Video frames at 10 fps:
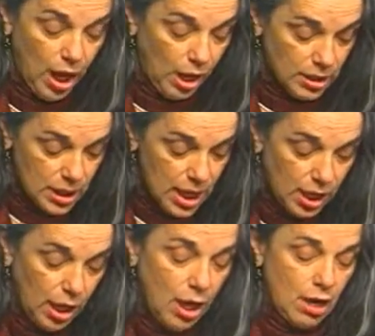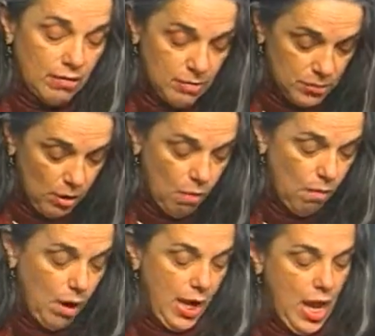I'll take care of him, don't
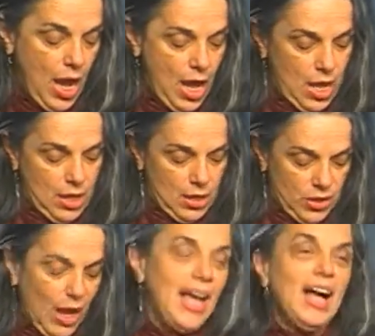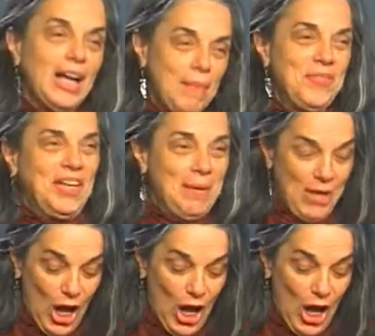worry. So I hung up thinking about